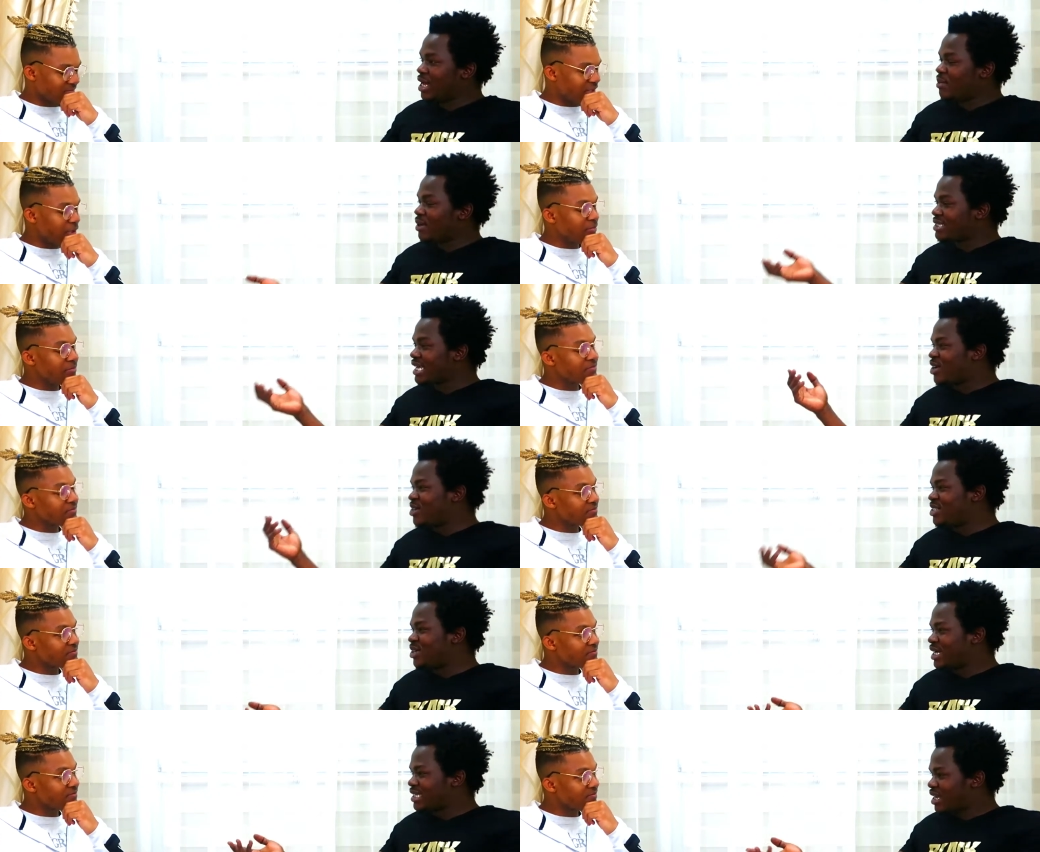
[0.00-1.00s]
Speaker 1: Because according
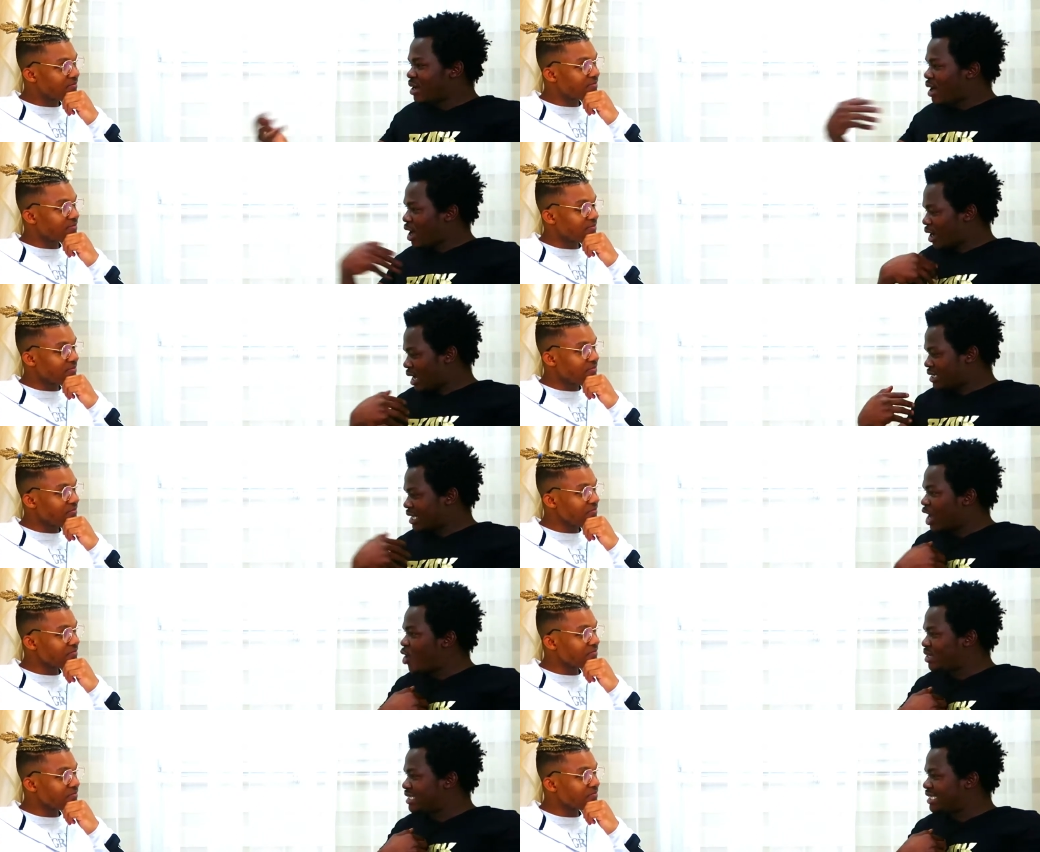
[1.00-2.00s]
to, as I, as I
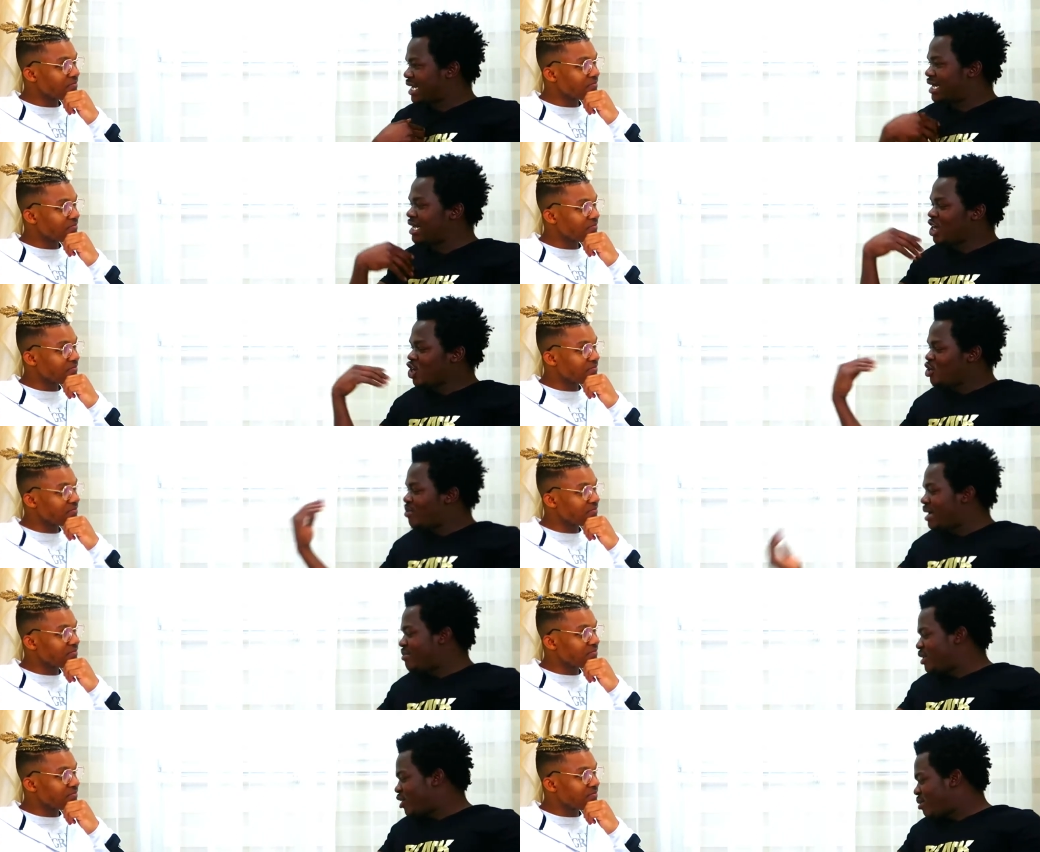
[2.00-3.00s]
understand, you
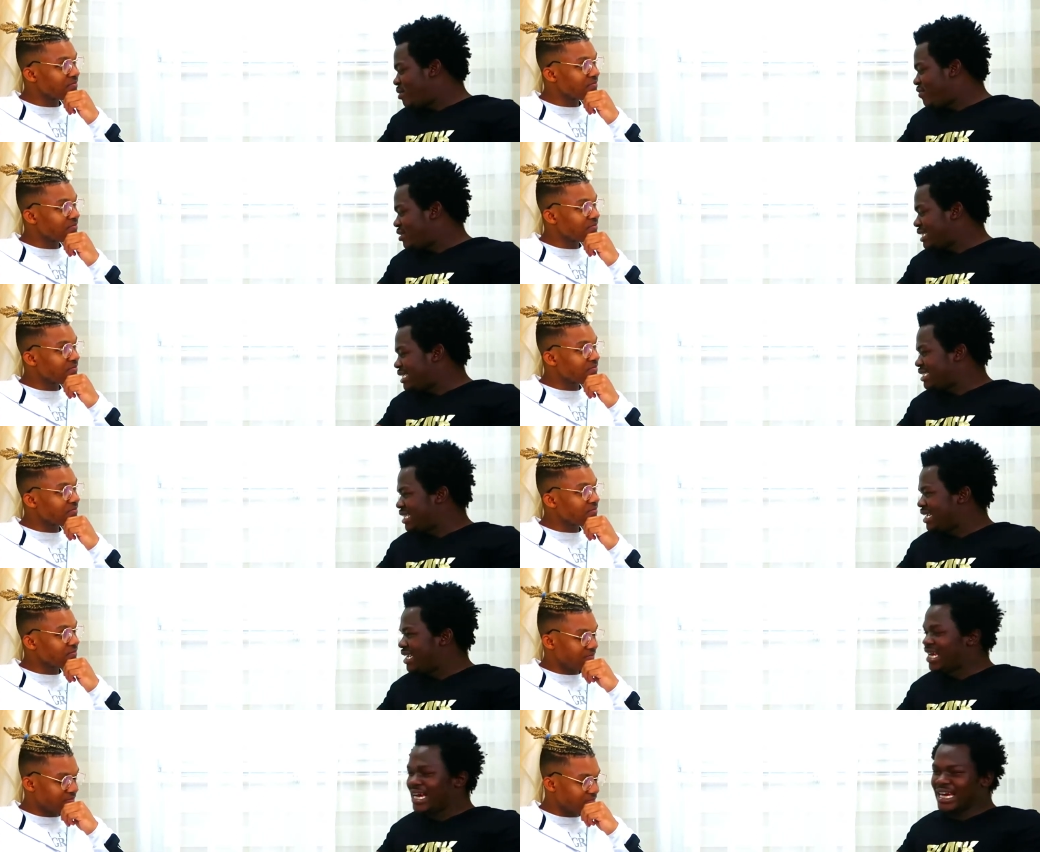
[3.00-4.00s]
might be coming for this thing,